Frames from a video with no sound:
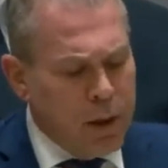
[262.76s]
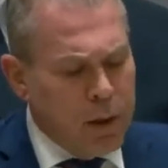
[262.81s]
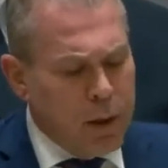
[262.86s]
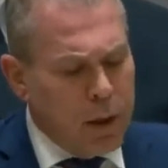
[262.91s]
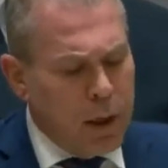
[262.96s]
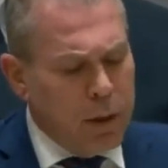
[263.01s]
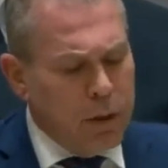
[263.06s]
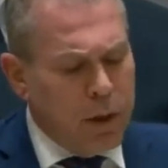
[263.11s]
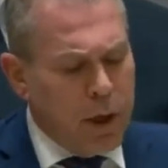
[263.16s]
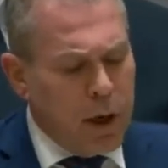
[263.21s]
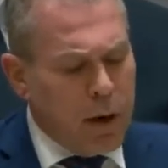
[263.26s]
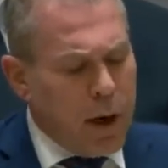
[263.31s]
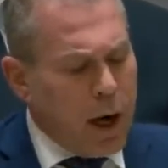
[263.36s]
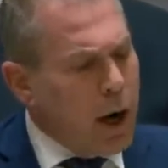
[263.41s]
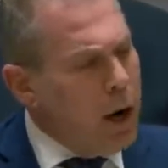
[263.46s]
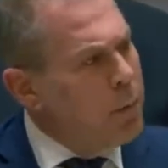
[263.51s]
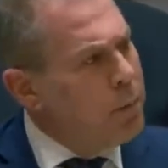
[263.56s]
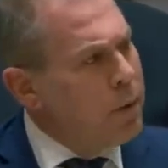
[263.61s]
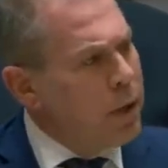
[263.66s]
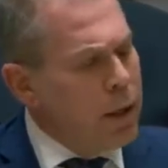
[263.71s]
and their
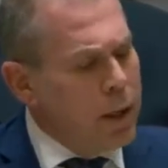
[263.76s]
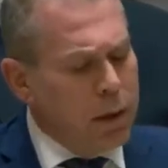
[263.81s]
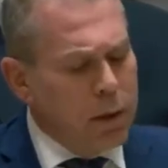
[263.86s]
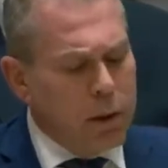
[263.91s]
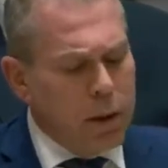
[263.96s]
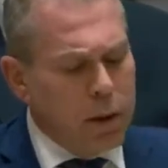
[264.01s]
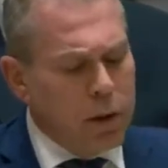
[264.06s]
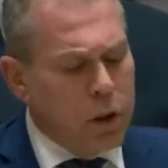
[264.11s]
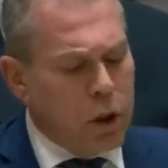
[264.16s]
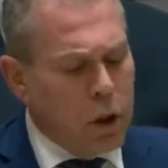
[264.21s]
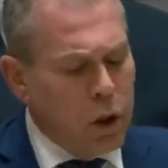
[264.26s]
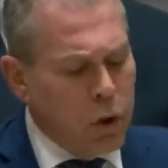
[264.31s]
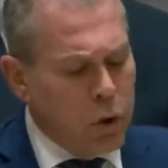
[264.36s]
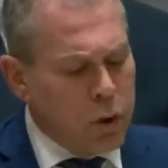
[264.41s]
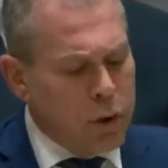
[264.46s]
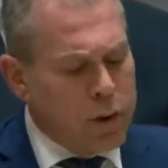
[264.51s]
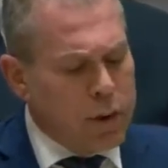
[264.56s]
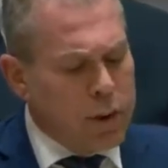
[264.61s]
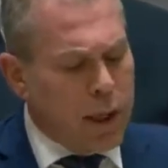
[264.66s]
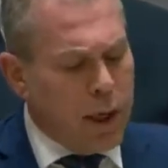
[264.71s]
army
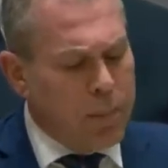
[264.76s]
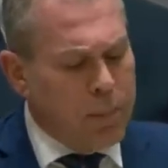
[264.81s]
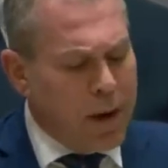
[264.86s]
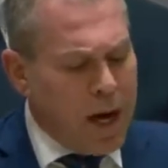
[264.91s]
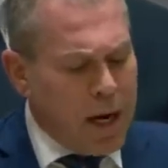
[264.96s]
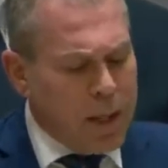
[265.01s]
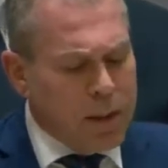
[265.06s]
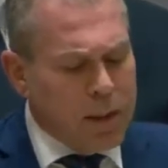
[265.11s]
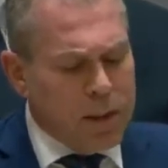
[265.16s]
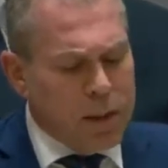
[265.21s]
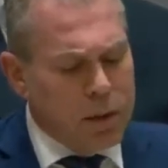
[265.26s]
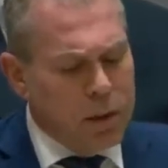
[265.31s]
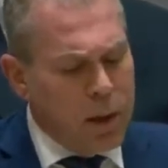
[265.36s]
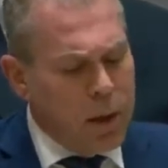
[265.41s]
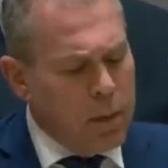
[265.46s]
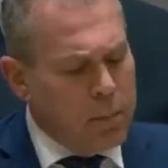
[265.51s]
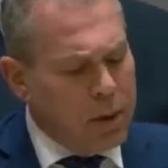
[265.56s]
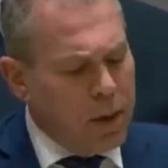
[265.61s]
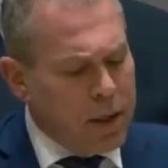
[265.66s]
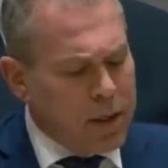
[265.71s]
includes Hamas,
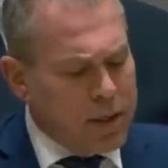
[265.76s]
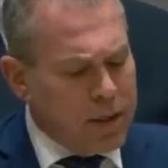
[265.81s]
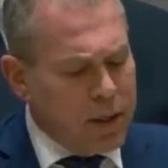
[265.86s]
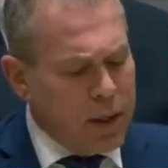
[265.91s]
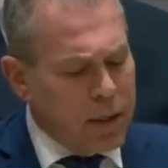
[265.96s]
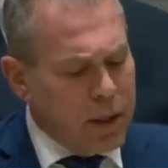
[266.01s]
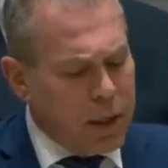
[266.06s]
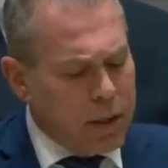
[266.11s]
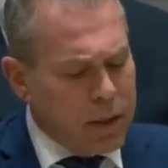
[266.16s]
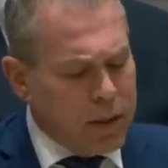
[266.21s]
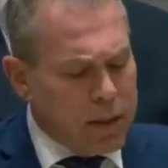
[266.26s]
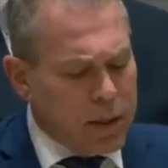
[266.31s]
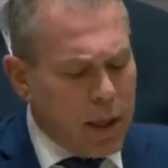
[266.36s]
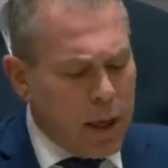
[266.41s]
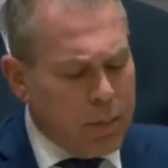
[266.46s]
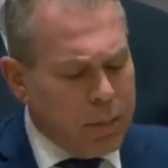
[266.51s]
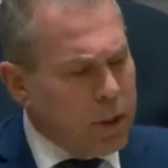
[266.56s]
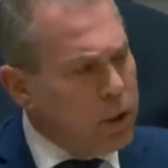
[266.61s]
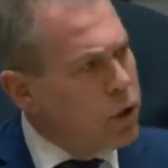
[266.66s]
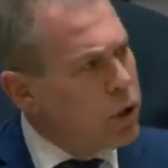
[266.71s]
Palestinian
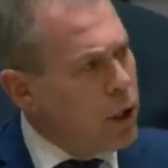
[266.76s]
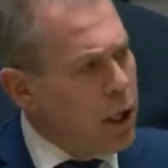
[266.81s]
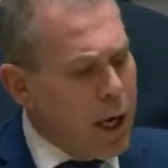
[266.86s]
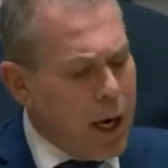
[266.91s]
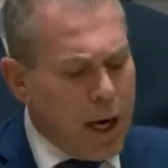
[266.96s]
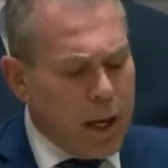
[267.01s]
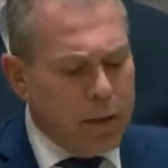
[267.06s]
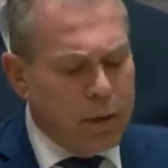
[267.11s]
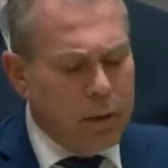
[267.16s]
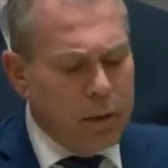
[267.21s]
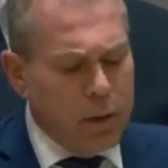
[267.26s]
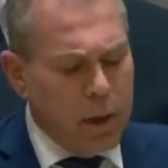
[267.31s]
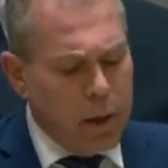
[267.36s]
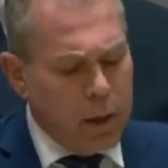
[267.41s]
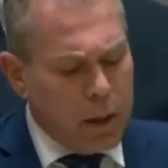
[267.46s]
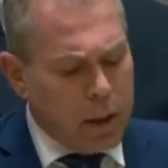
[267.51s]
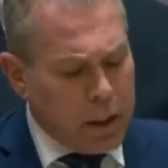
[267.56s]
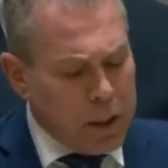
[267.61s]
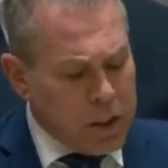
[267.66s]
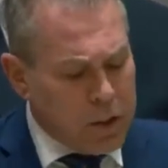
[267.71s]
Islamic Jihad,
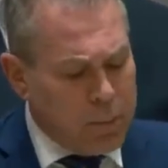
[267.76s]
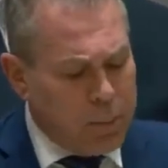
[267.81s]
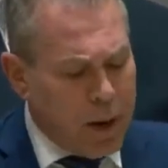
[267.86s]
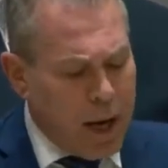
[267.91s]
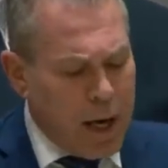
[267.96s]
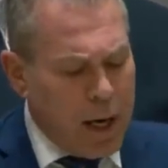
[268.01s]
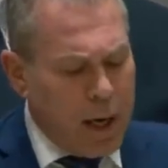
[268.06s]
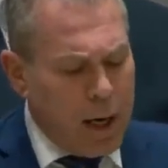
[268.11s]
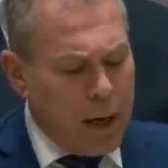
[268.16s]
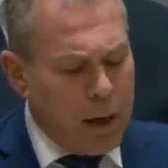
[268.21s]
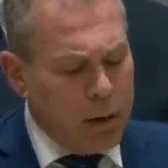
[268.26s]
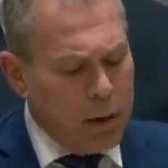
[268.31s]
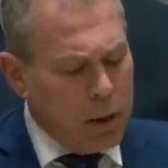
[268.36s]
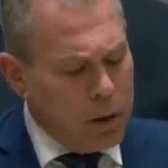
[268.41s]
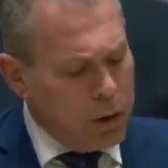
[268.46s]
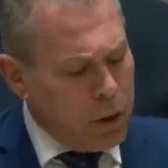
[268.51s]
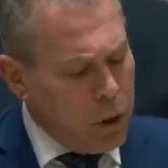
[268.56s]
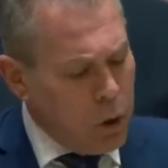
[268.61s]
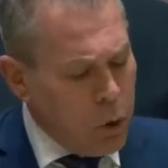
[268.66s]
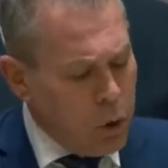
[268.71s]
Hezbollah,
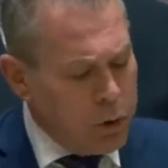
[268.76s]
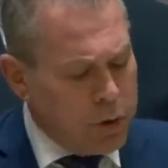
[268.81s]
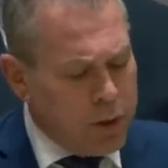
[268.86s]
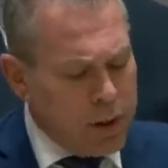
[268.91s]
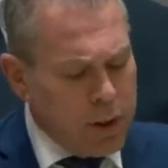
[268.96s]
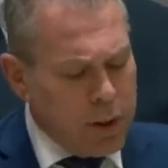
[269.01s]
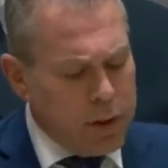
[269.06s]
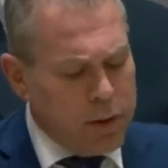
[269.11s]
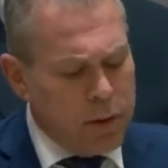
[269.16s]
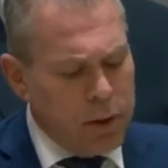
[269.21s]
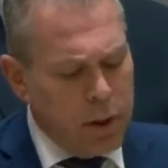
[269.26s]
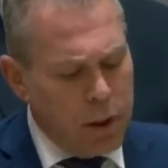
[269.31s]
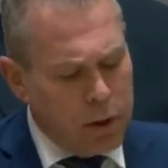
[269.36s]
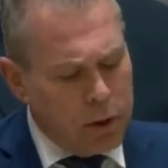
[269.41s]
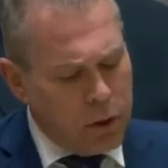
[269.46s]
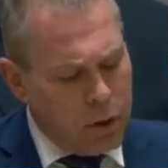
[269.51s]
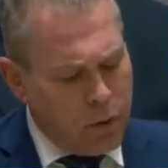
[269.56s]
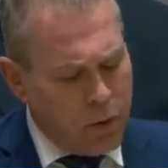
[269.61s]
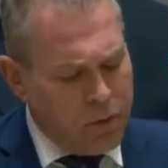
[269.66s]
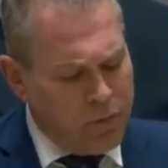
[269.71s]
the Houthis,
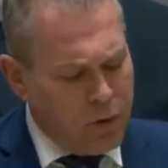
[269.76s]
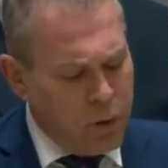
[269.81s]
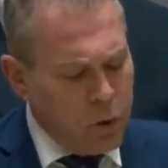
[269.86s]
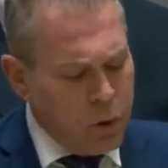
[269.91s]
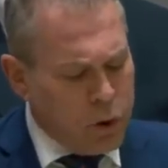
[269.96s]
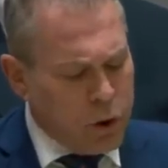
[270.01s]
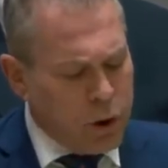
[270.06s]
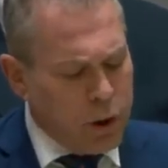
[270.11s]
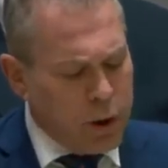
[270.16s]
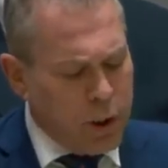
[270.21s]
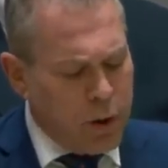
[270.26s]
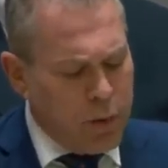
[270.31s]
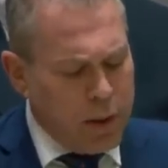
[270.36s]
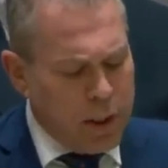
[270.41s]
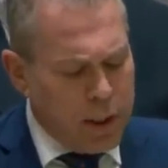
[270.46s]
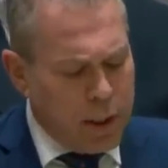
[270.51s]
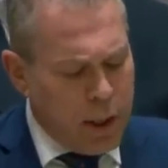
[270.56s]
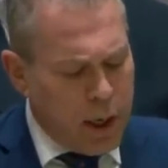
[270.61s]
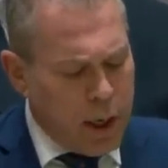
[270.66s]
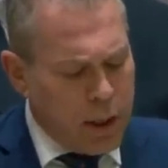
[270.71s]
the Revolutionary
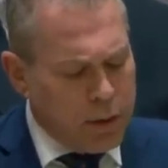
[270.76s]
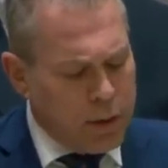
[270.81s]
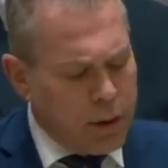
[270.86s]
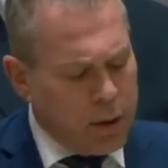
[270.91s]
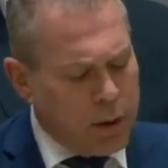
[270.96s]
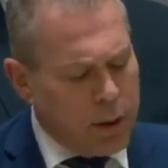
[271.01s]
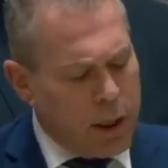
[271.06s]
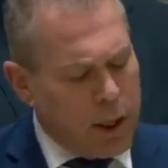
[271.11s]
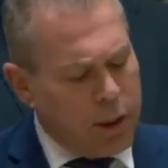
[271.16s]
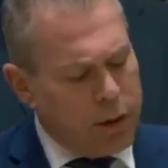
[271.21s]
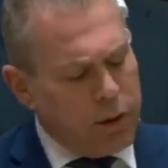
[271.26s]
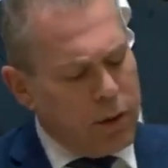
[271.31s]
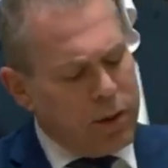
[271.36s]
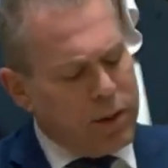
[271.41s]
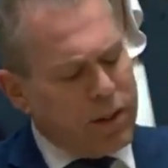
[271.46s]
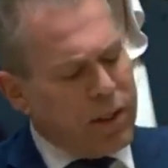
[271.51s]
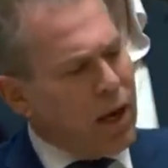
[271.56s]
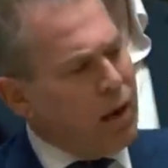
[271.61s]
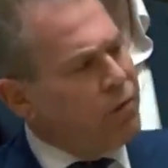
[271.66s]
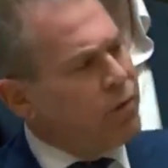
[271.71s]
Guard, and other
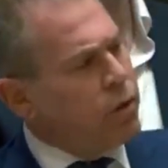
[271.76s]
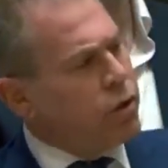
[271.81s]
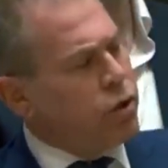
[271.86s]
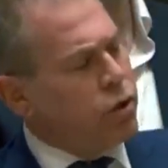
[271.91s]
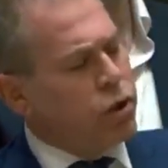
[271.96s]
savage